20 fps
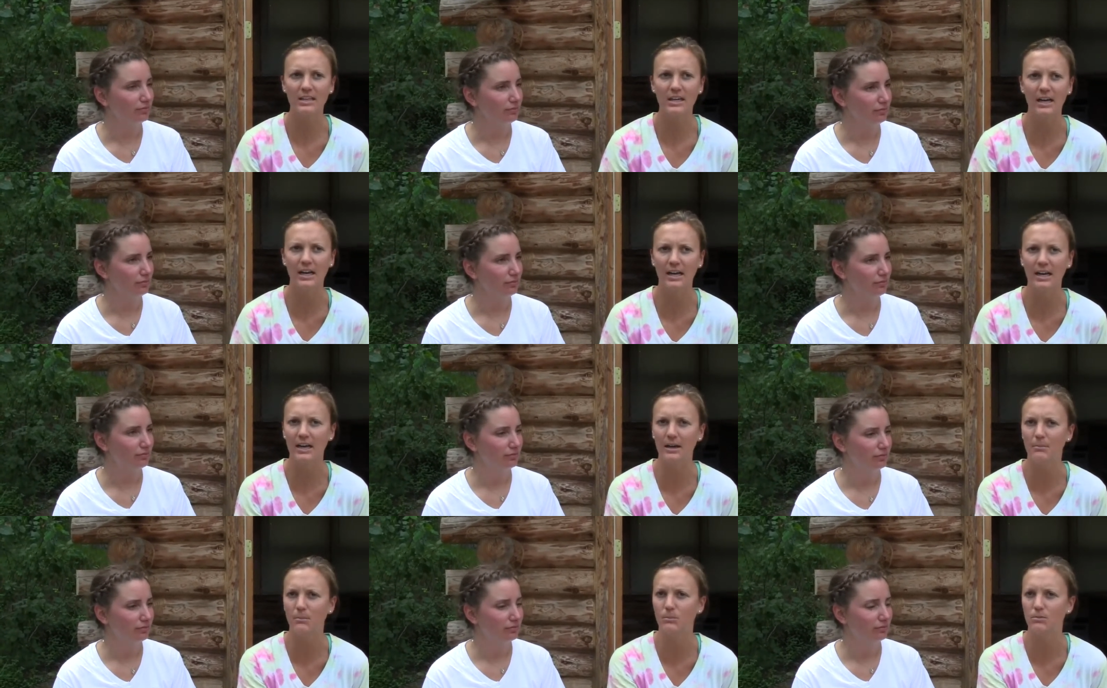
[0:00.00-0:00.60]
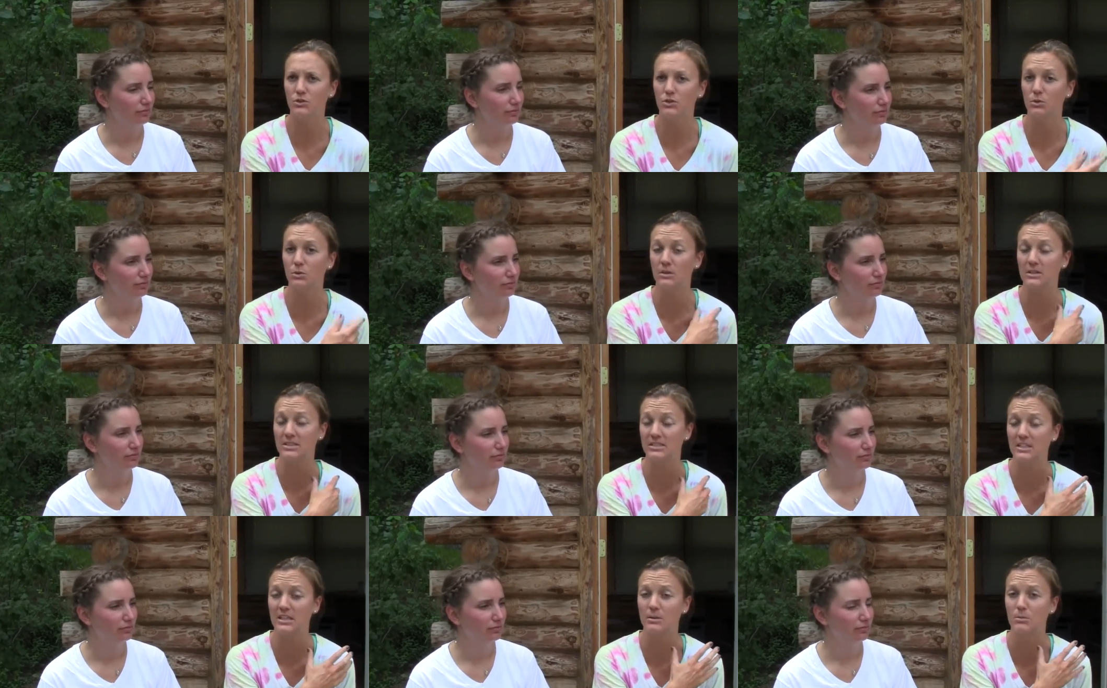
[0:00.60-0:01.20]
Speaker 1: Um,
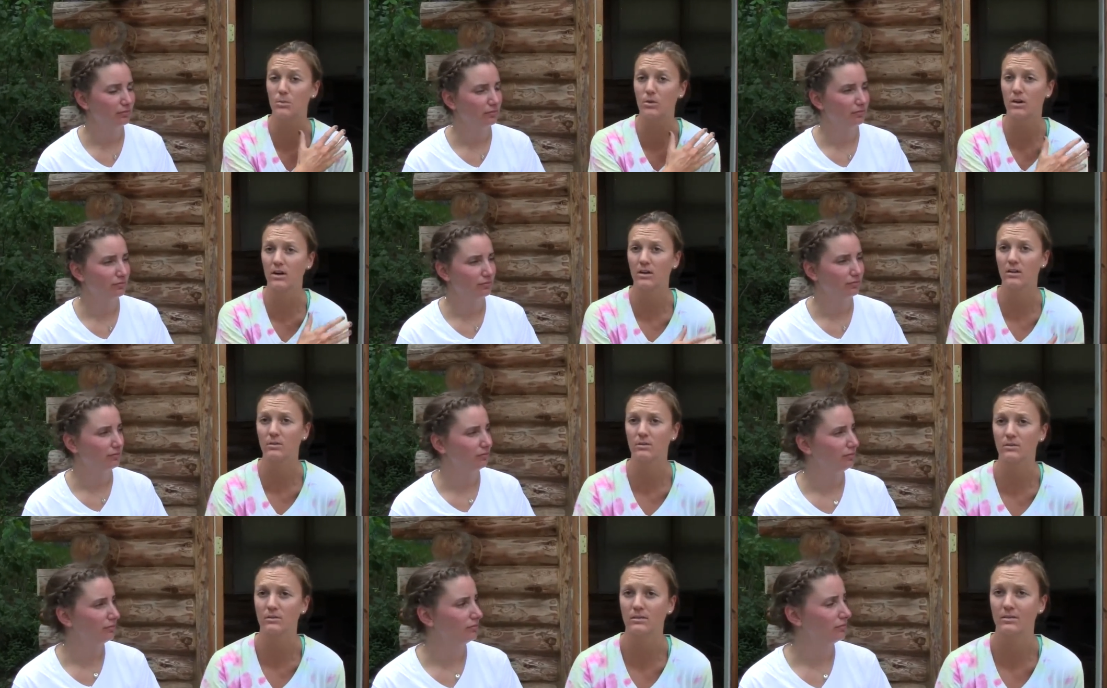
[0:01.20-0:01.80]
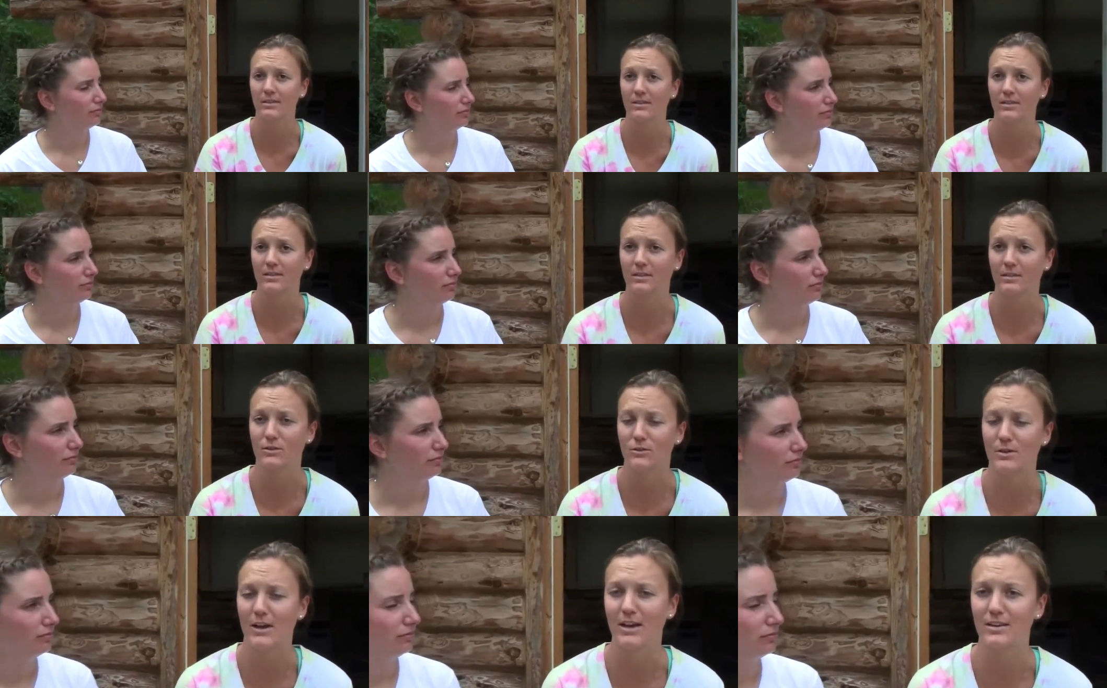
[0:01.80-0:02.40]
doing teamwork, you